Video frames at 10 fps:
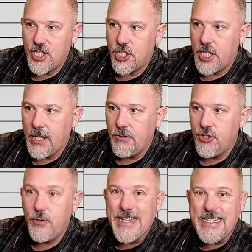tells
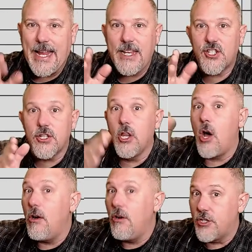you it takes
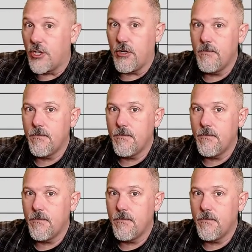longer